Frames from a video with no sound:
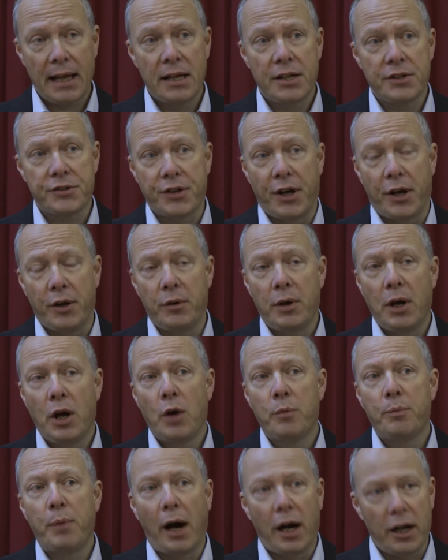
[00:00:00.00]
So
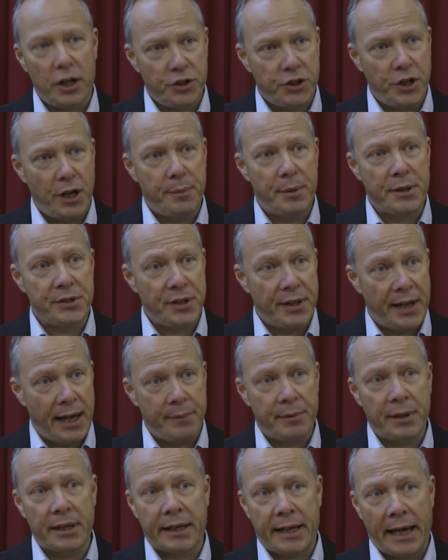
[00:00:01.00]
partnership is the
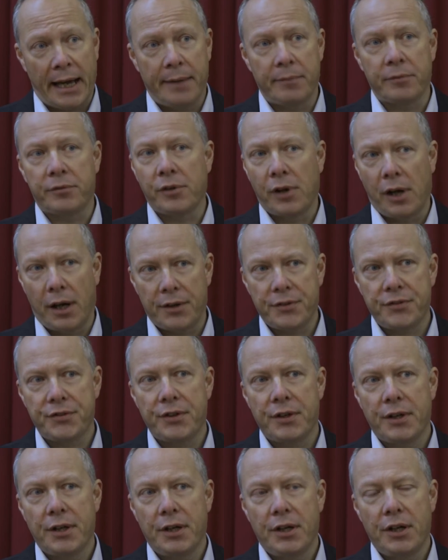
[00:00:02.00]
name of the game for us.
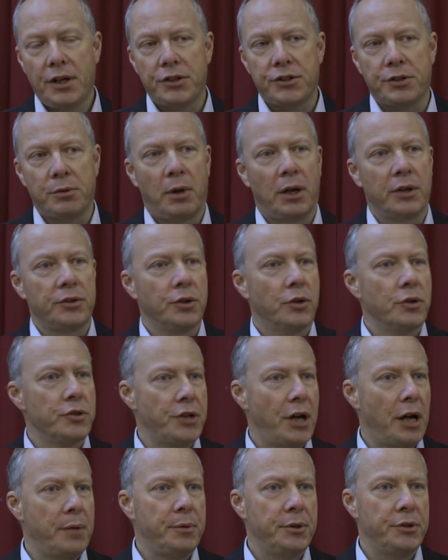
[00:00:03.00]
So our door's
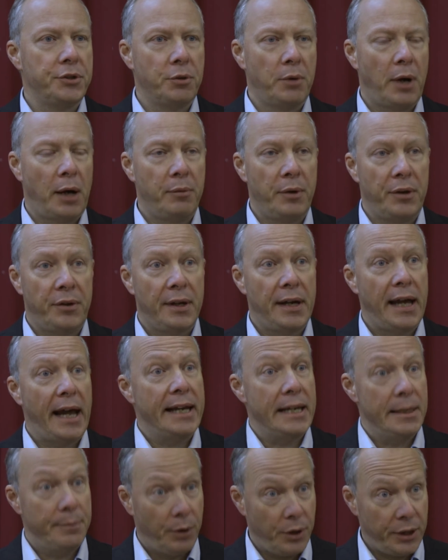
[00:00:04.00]
open to work with
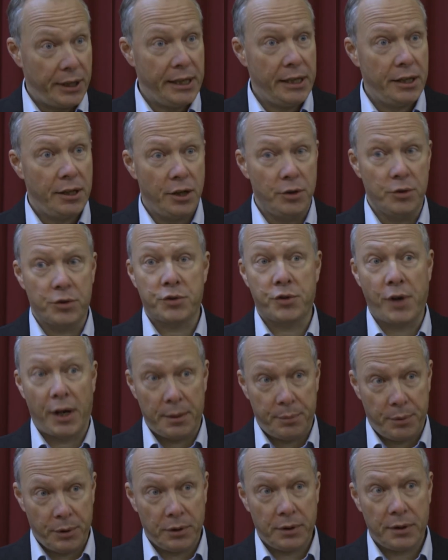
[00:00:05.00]
anybody who's
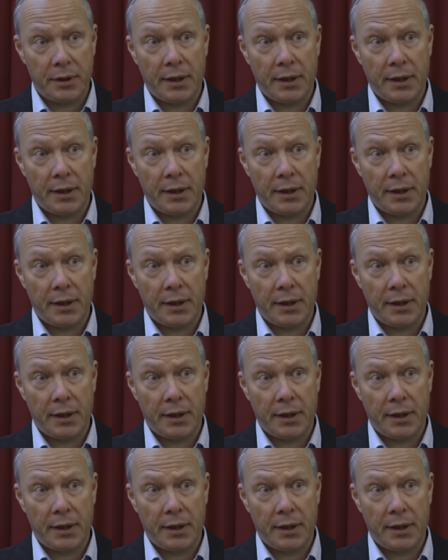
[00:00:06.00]
credible